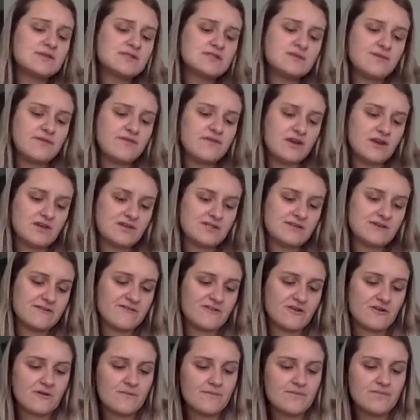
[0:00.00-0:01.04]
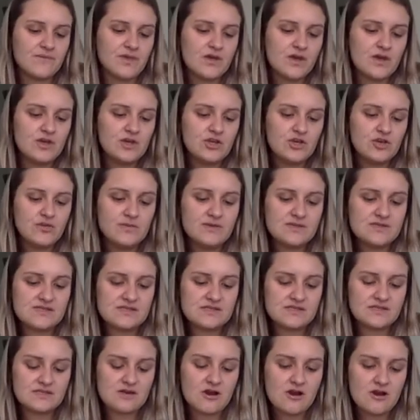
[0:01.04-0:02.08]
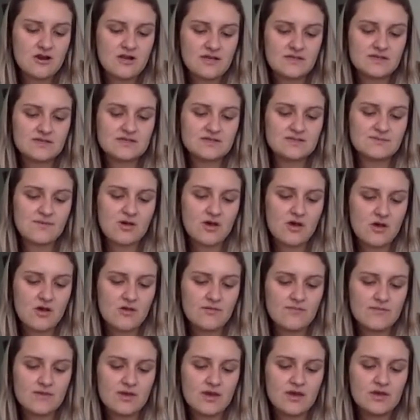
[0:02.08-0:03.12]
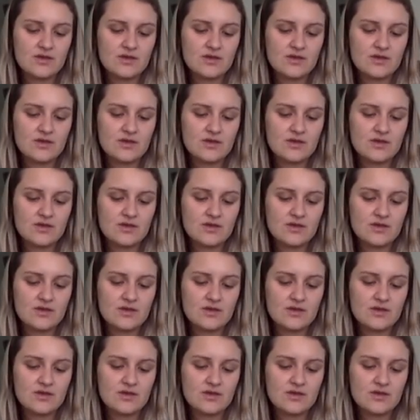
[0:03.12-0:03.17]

be very difficult. You'll be starting small,